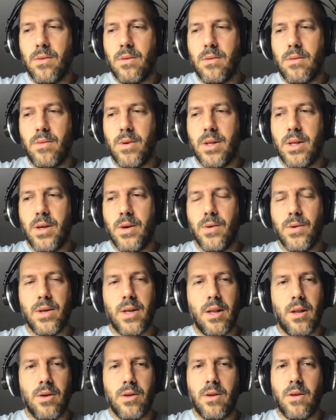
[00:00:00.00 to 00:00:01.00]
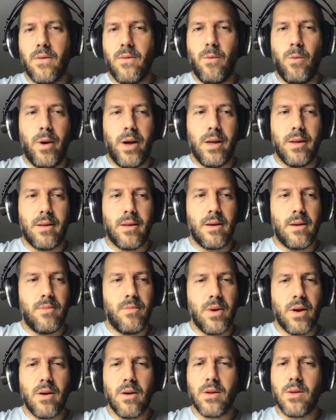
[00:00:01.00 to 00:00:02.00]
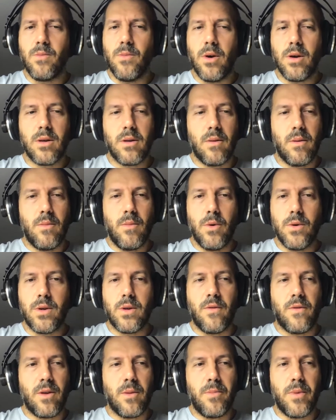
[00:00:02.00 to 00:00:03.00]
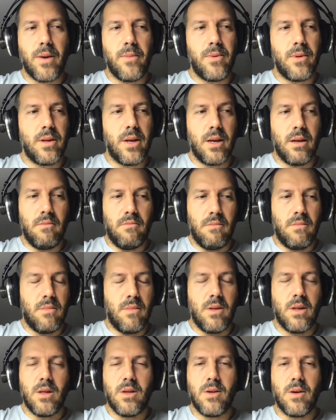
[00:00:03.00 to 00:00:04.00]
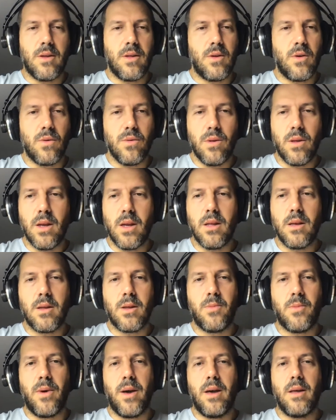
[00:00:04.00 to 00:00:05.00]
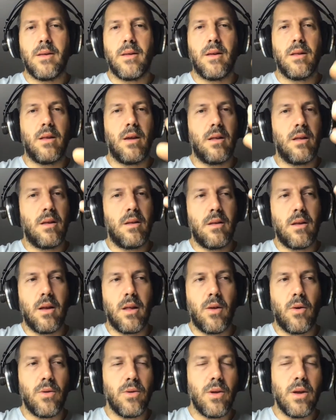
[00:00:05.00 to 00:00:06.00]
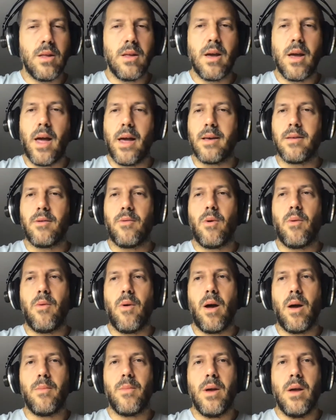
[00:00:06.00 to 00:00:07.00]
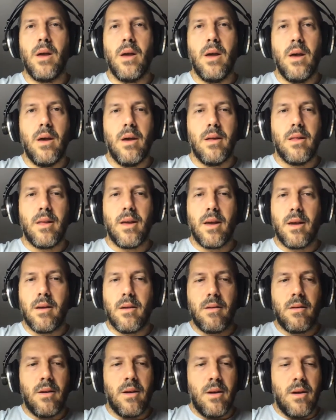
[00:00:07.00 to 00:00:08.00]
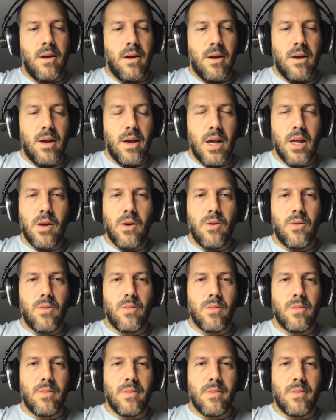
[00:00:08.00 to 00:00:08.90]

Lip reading: reduce a lot of waste. Because most of the people, they just don't need the space, that they don't need the extra RAM. They, you know,